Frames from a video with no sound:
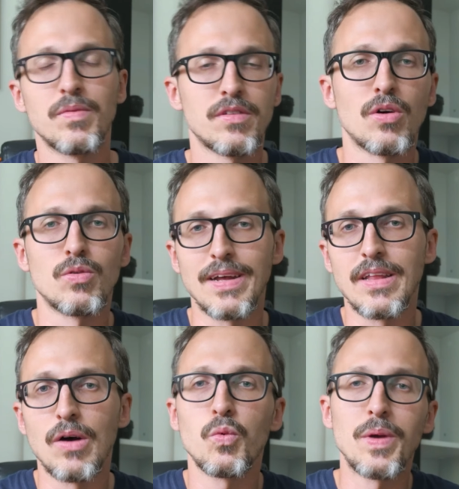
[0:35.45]
So right
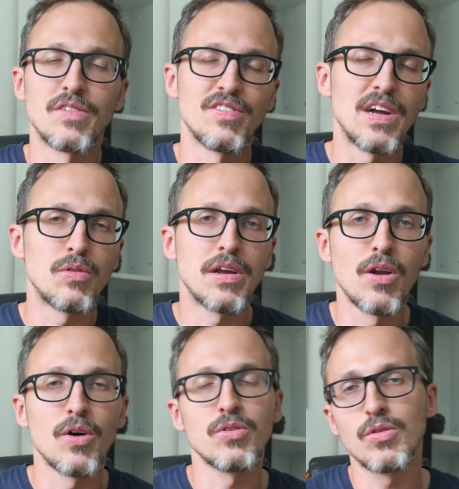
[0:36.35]
now we are very
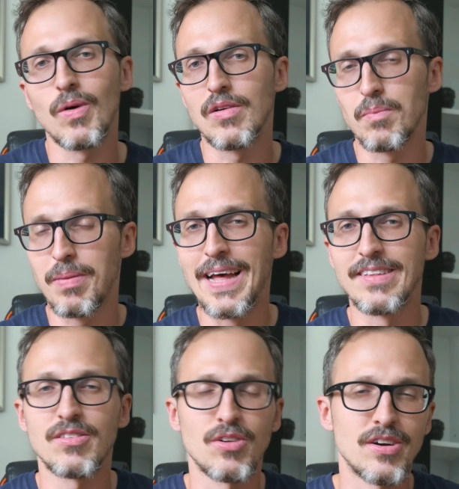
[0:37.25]
close to our
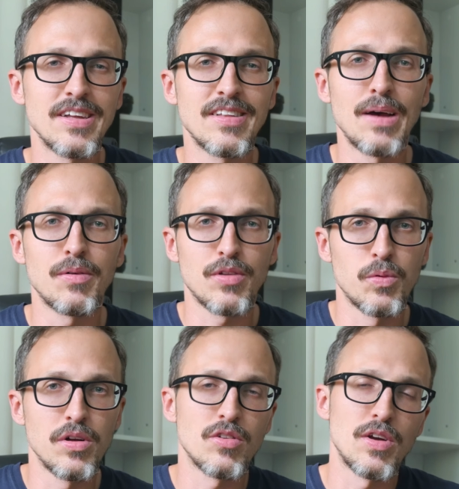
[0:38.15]
planned starting time of the
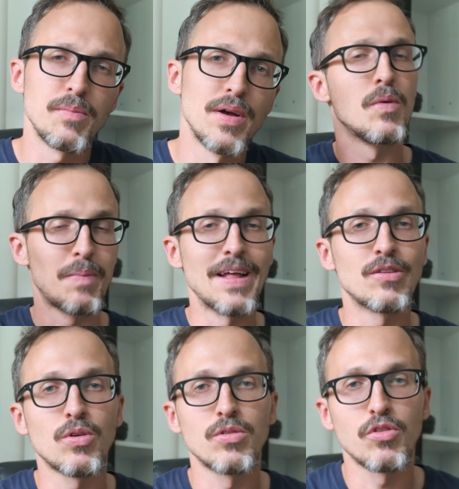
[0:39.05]
world trip. We plan to
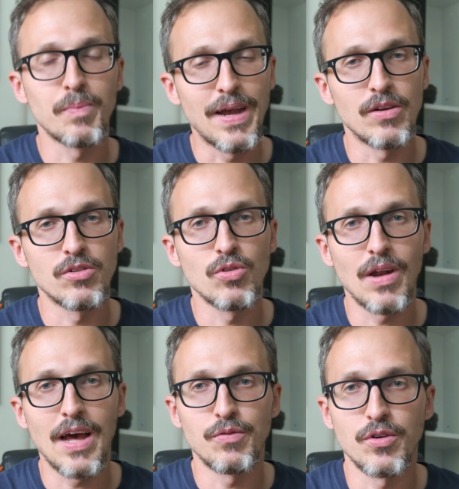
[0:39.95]
go to Spain on
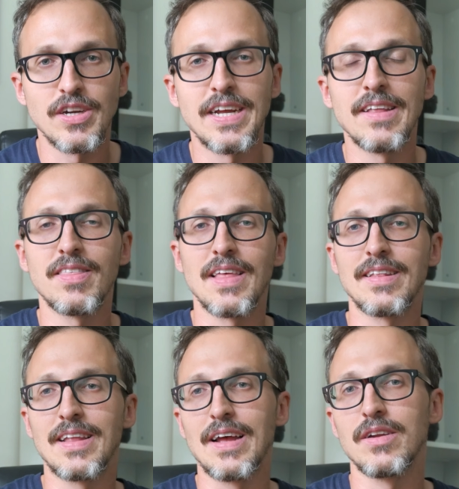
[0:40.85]
July 14th
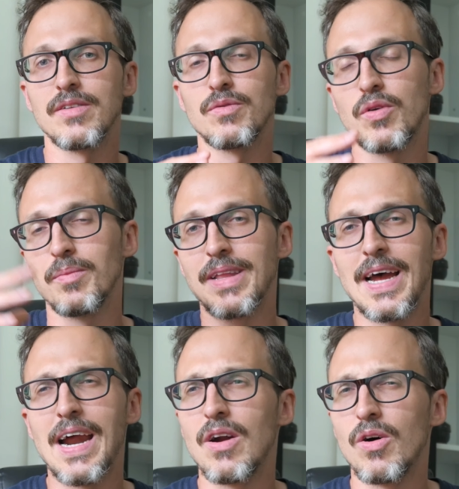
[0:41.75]
and then from
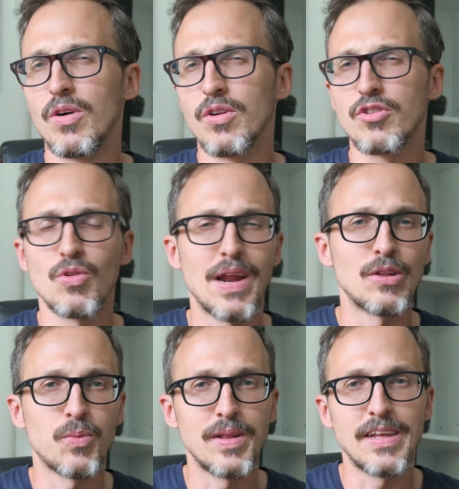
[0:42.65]
there on July
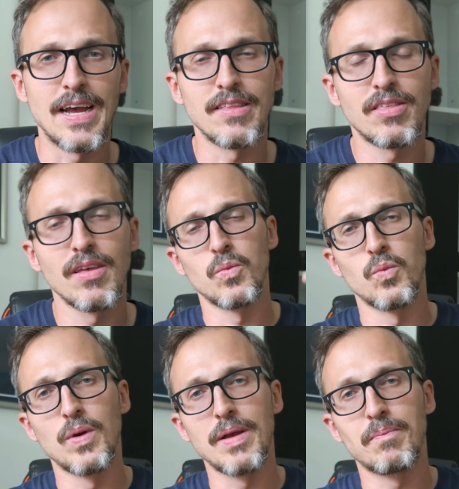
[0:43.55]
28th
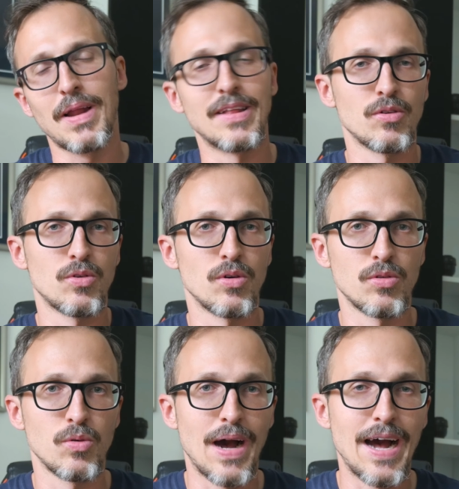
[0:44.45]
we plan to go
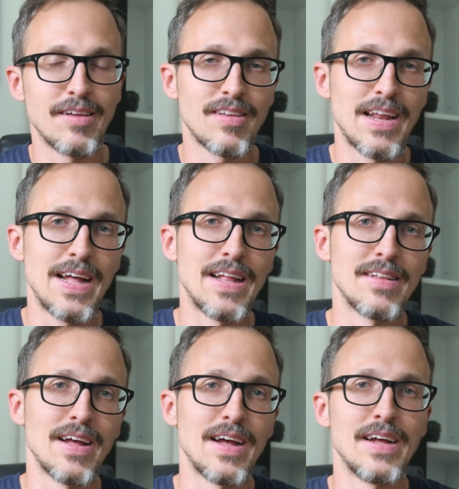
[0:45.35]
to
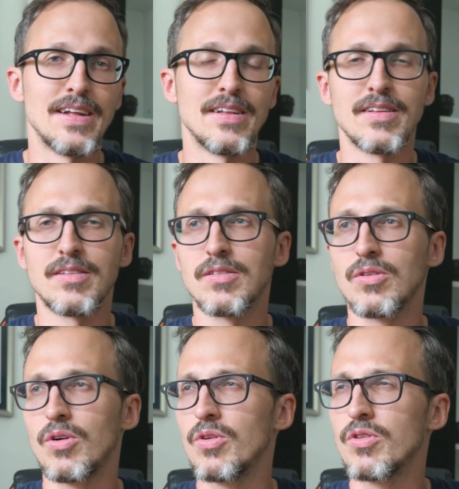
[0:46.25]
Iceland, and
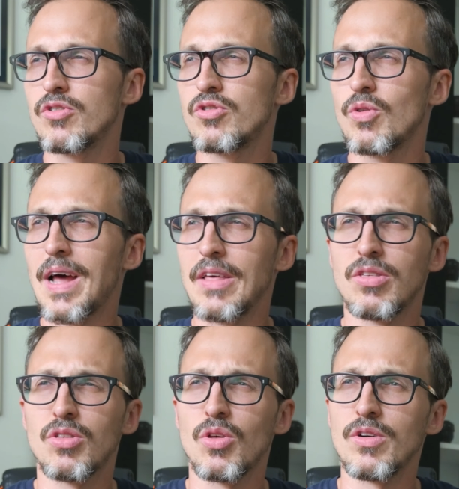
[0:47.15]
on July
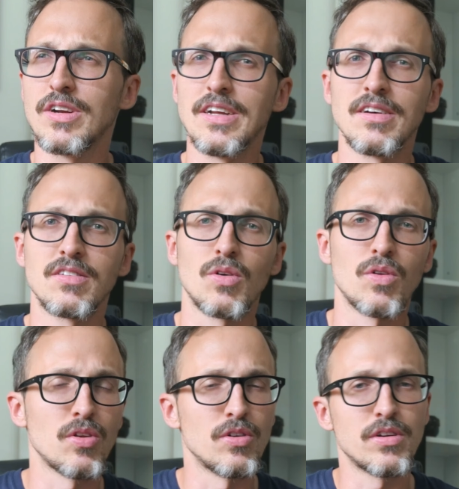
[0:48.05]
30th or
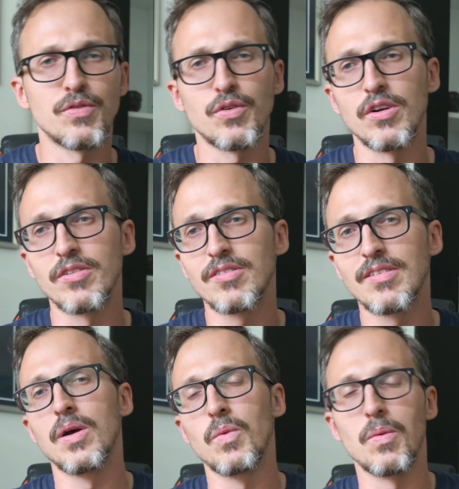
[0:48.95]

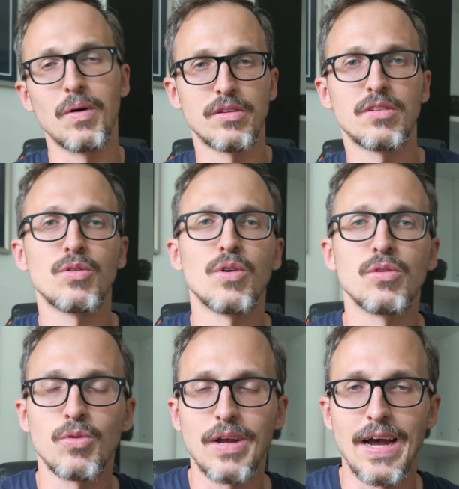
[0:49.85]
31st we wanted to go
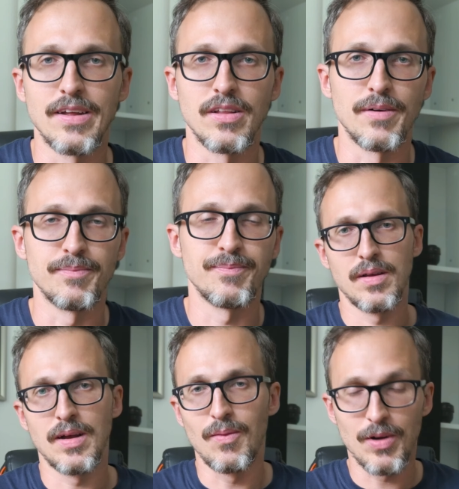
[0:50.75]
to Canada.
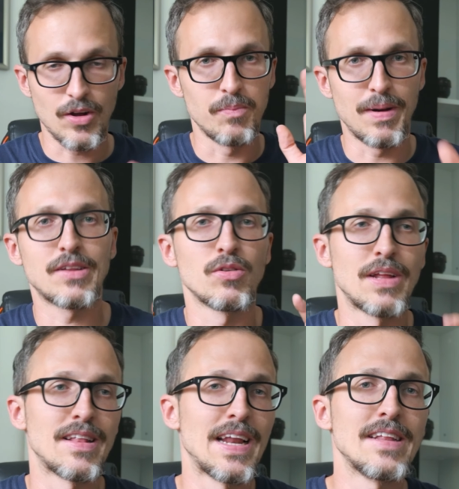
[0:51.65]
I will come back to
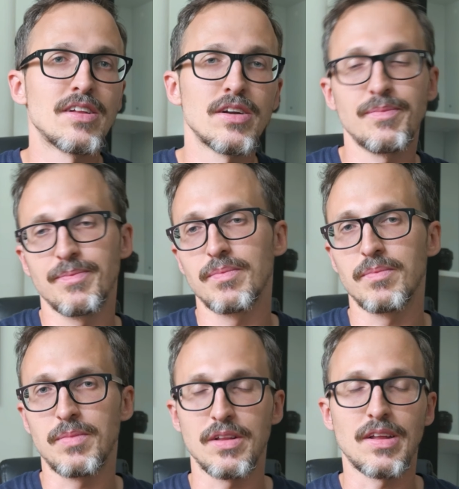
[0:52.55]
that later,
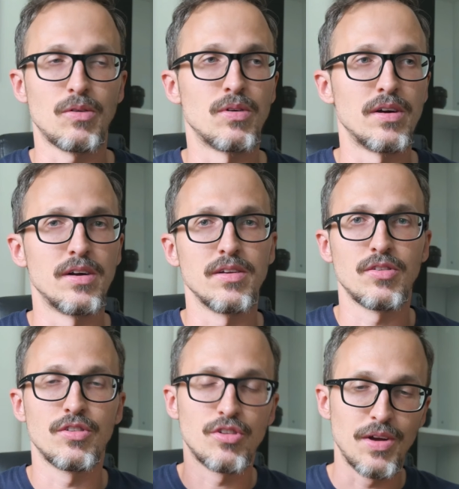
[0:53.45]
but our
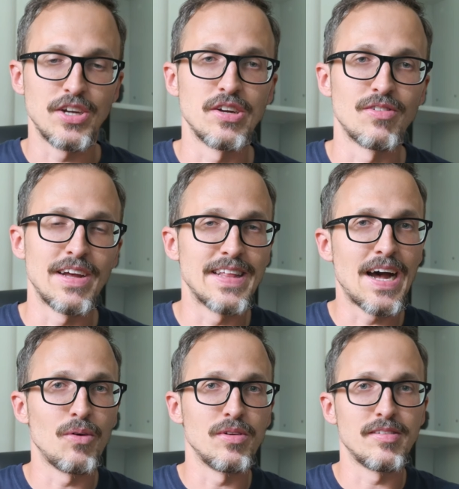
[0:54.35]
situation right
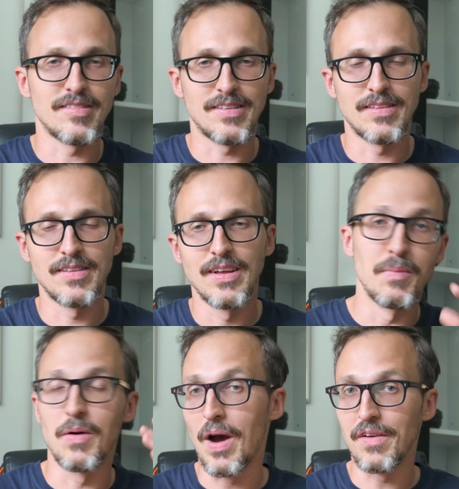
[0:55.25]
now is like that.
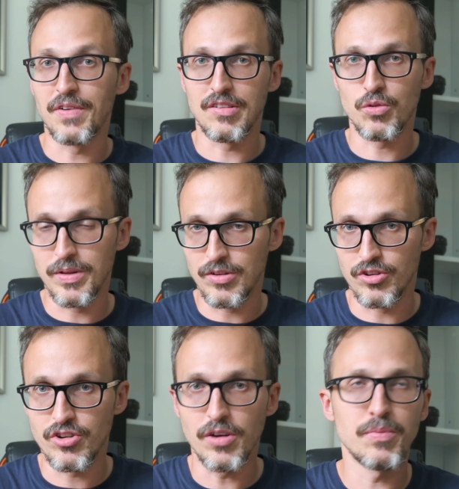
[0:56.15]
My wife has quit her
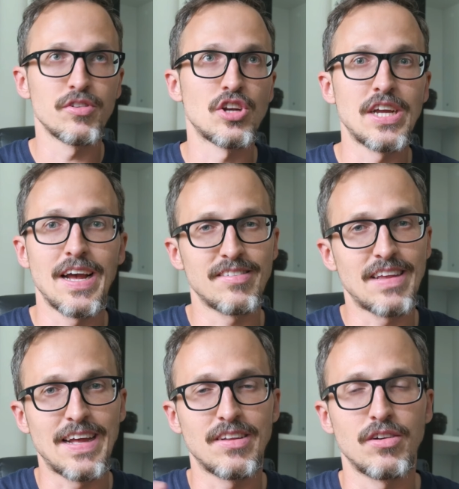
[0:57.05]
job. She has
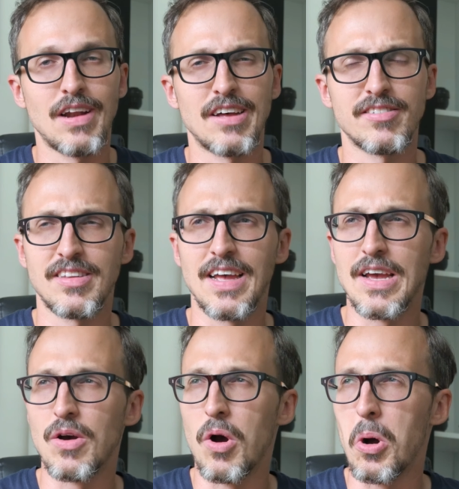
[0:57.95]
had her last
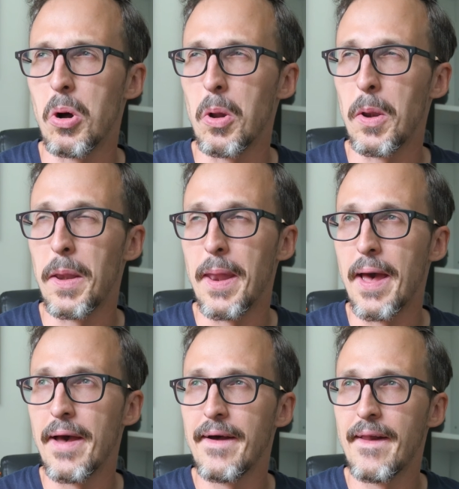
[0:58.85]
day
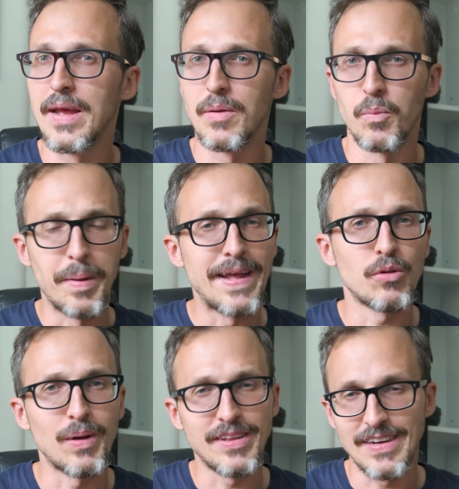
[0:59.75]
on May
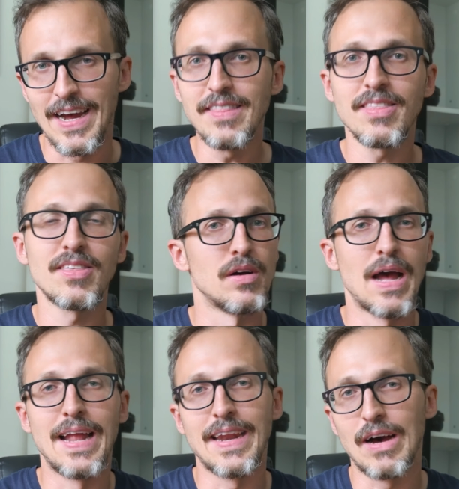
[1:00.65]
29th,
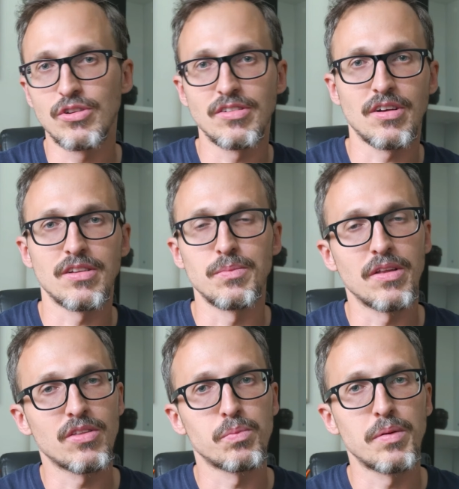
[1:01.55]
and now she's got a
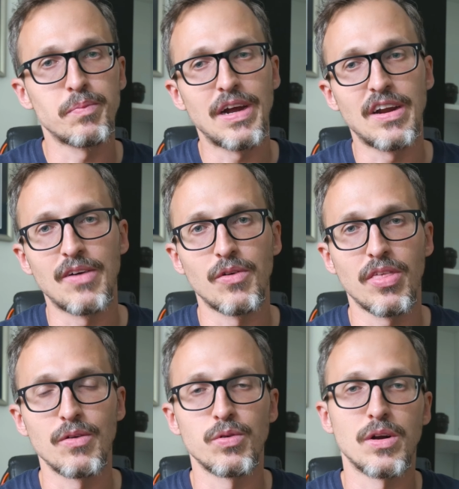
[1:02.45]
month to prepare
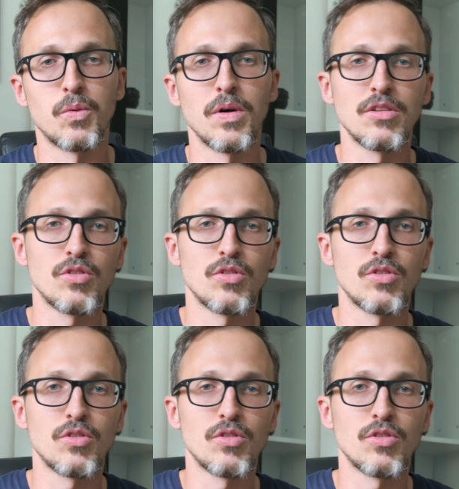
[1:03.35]
everything for the world